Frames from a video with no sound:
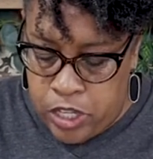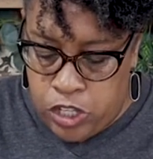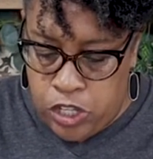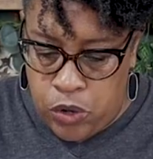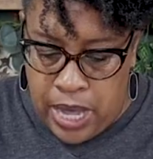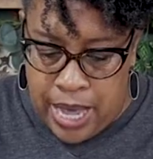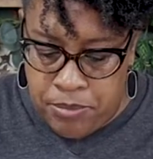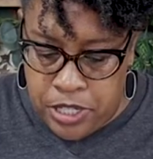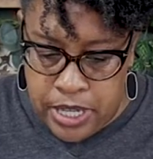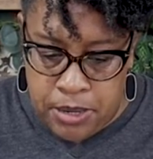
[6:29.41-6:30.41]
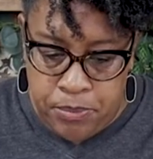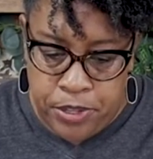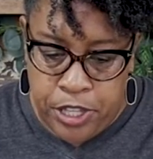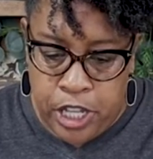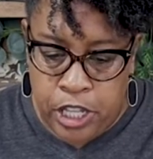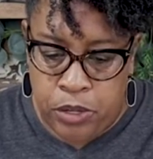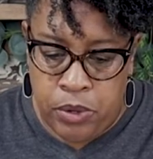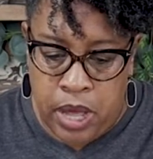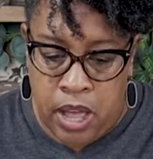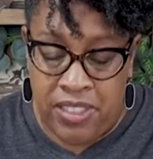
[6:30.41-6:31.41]
So I'm just going to put the glue
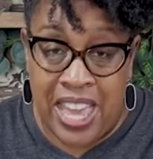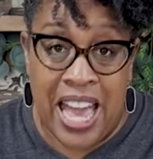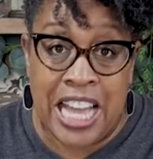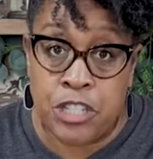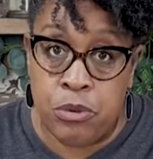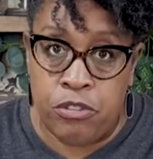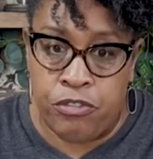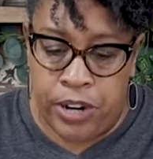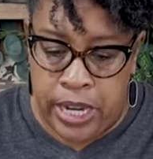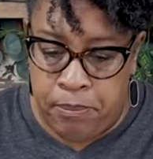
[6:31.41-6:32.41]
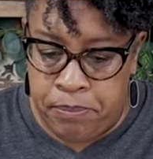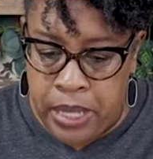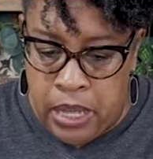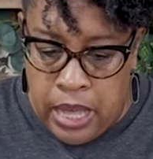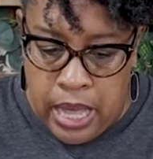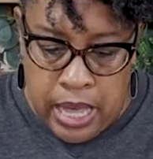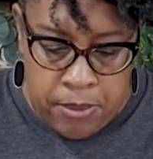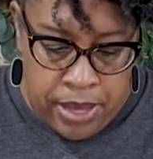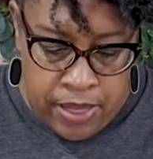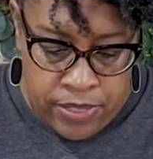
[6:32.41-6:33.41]
on the actual frame
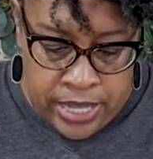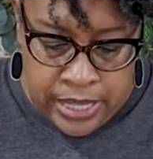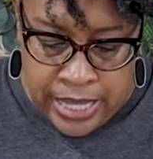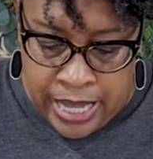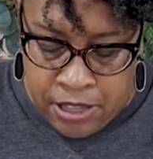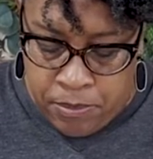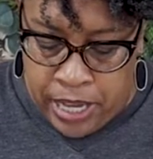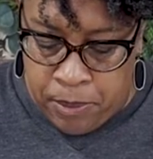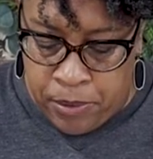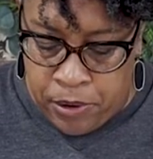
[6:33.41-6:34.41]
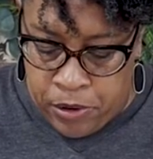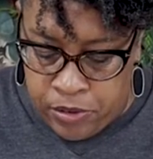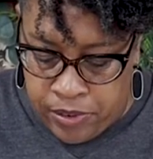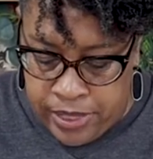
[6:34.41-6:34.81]
and then lay the paper over